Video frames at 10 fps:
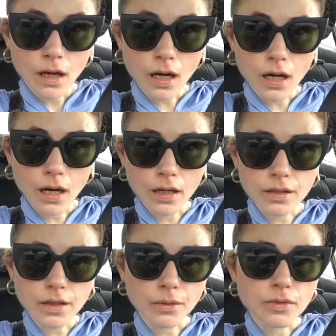uh,
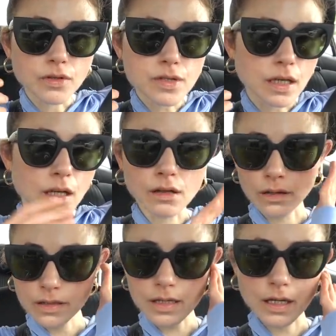you know, using it
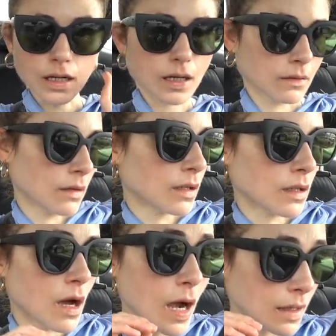alongside
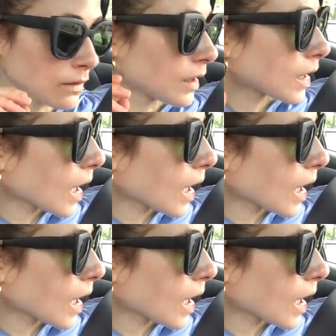hyaluronic